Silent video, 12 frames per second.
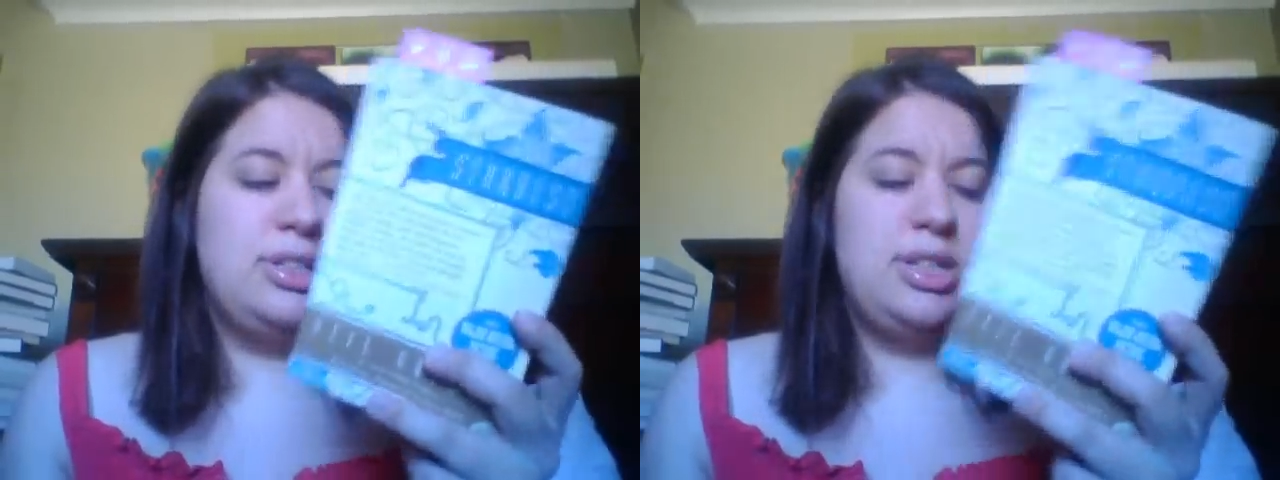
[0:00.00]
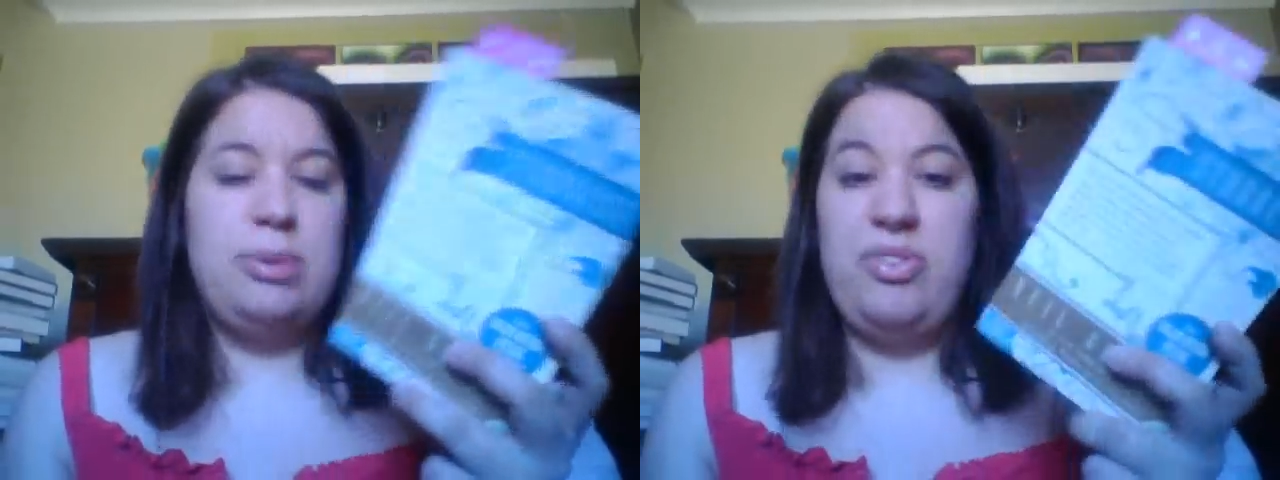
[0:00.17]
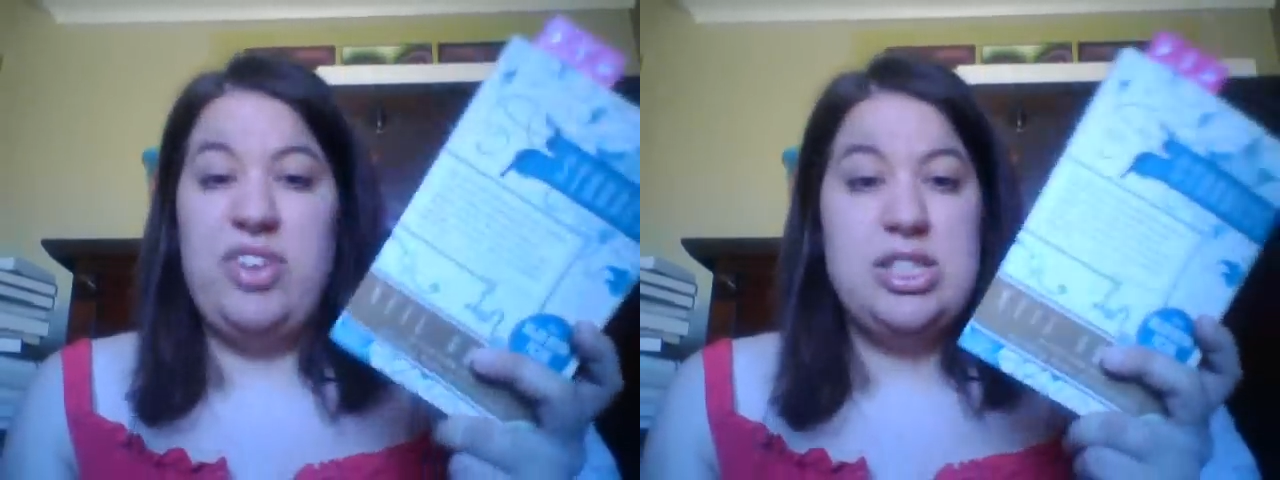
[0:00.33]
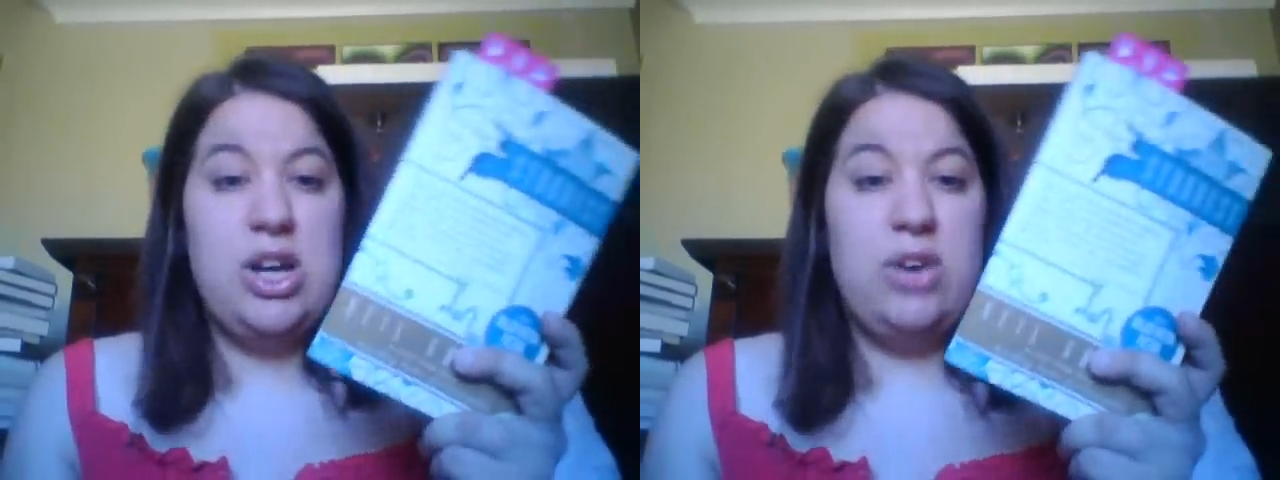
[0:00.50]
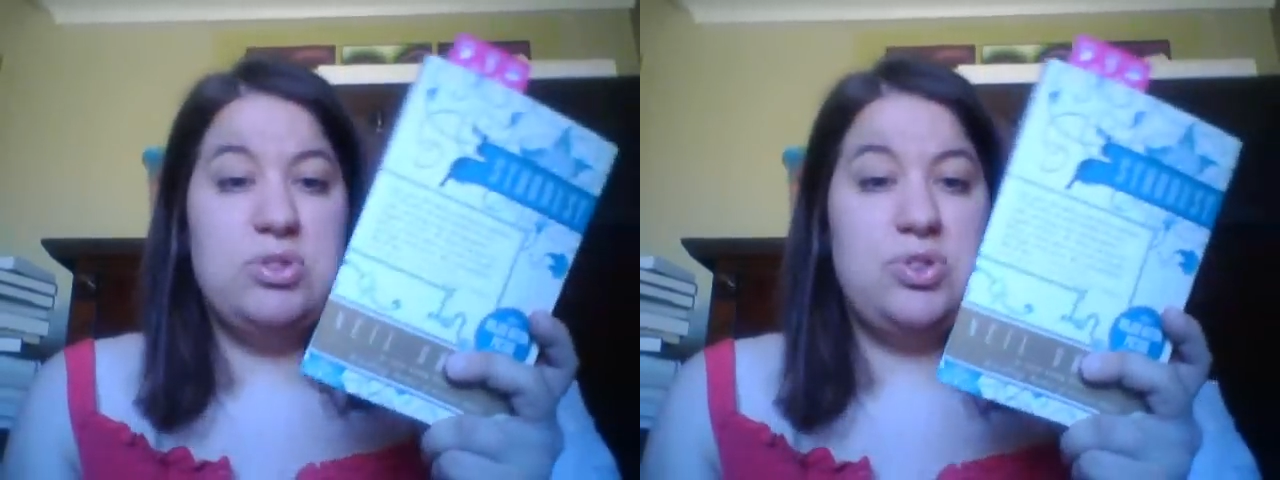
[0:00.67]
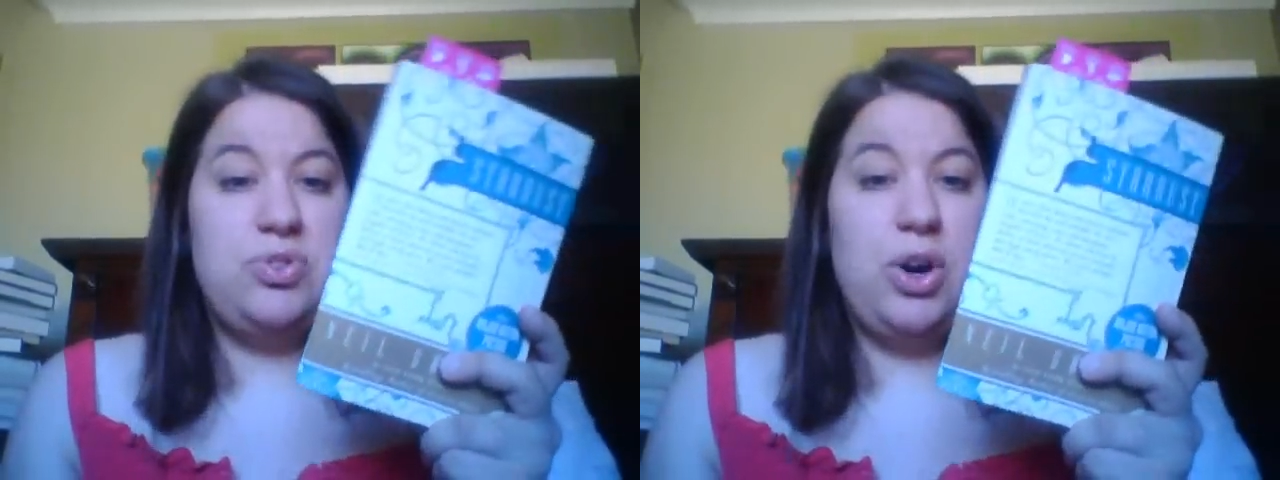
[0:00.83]
some of his
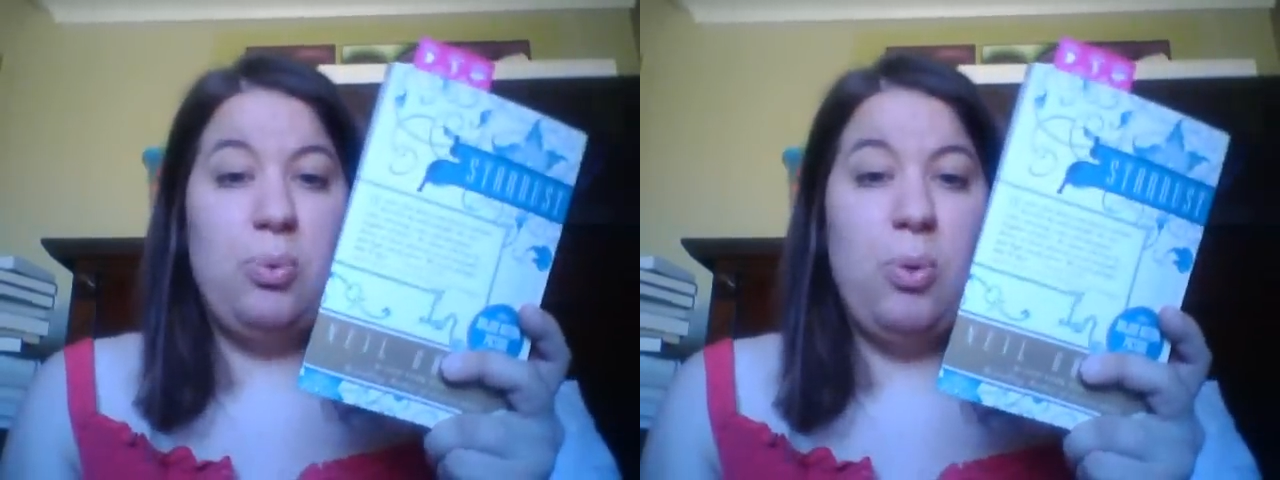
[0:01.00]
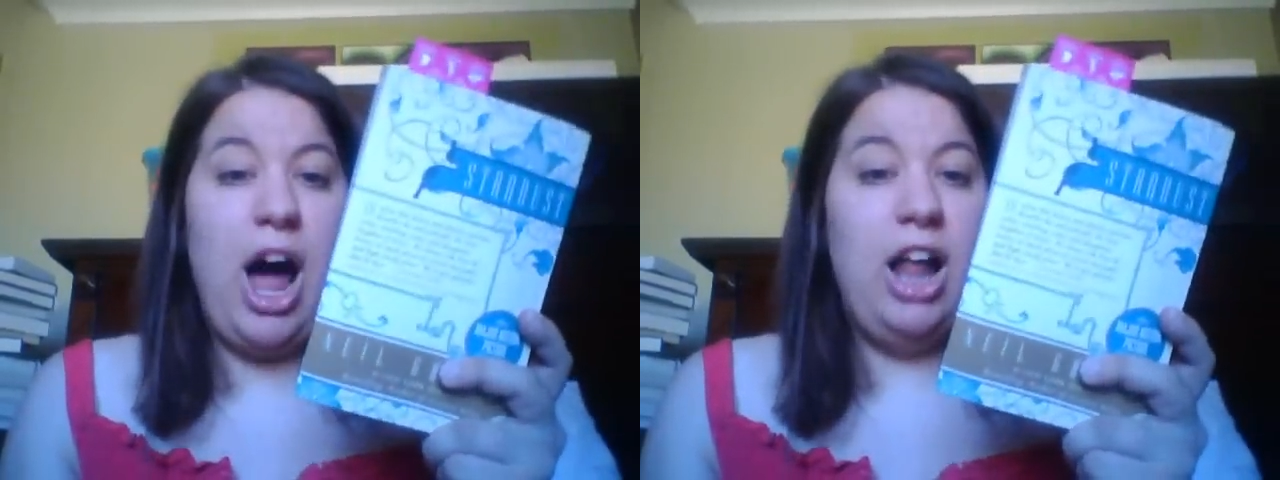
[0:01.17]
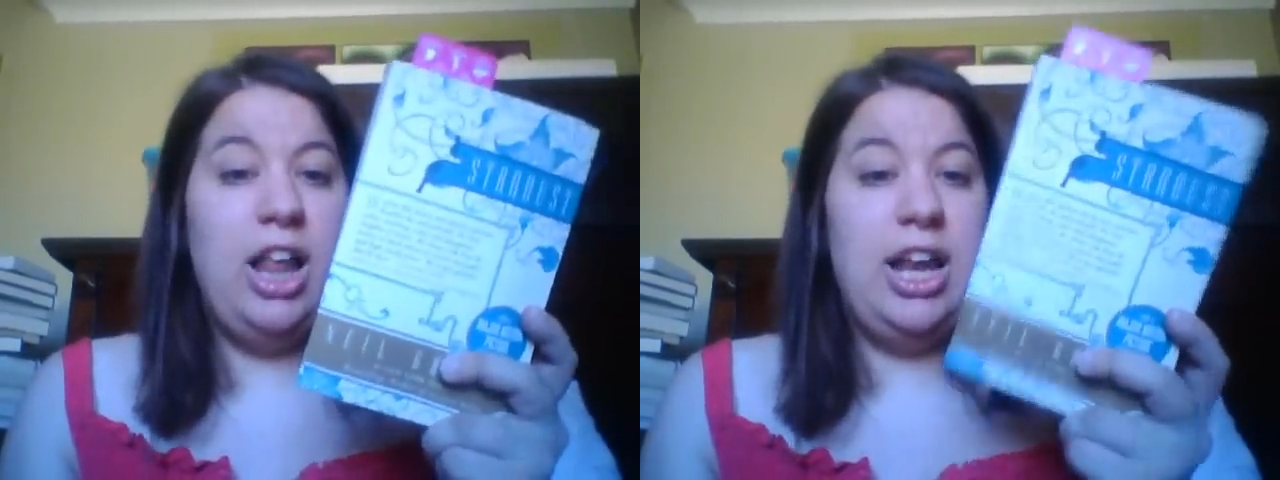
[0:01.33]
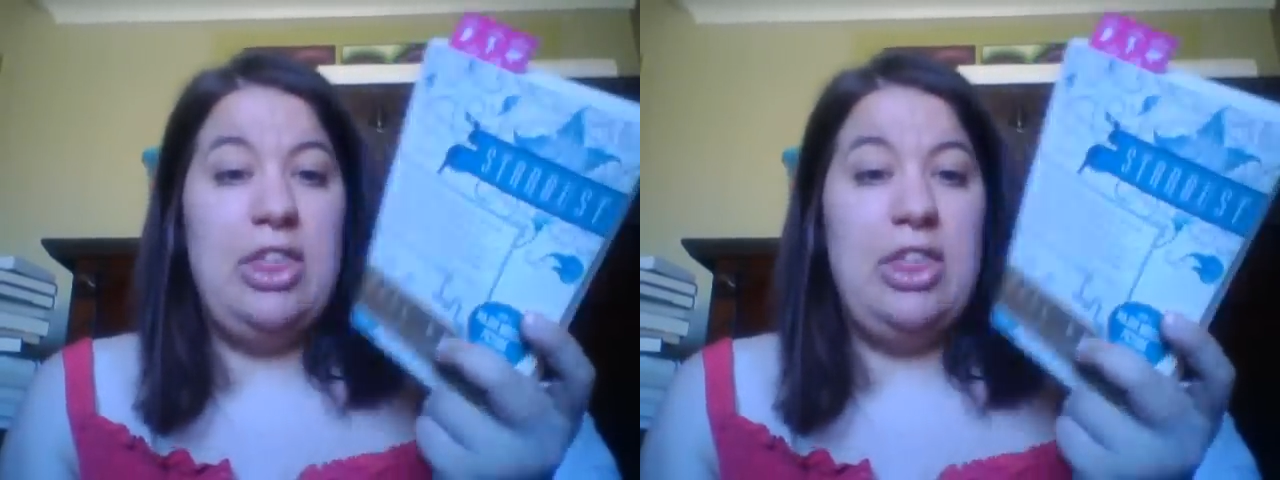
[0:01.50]
novels for a while,